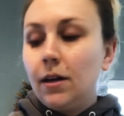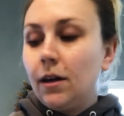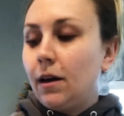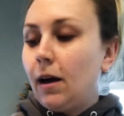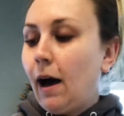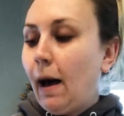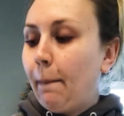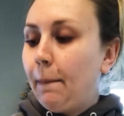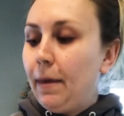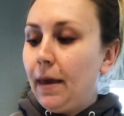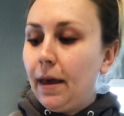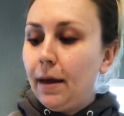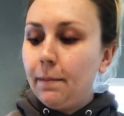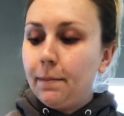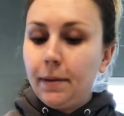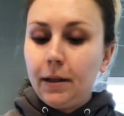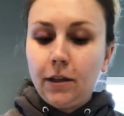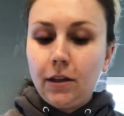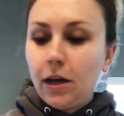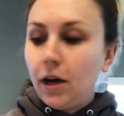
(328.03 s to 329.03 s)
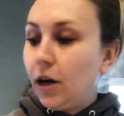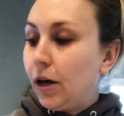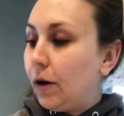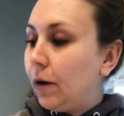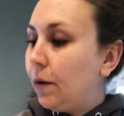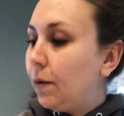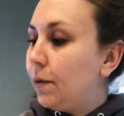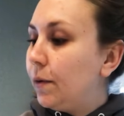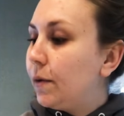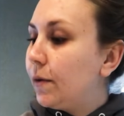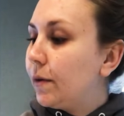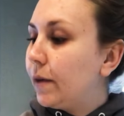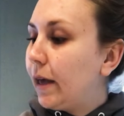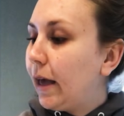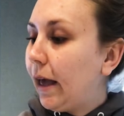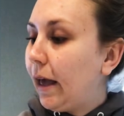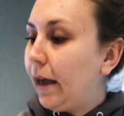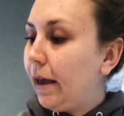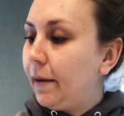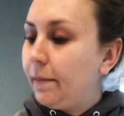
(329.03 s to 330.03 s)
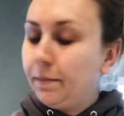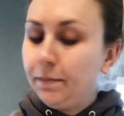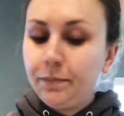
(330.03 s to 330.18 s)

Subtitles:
copy it below, okay?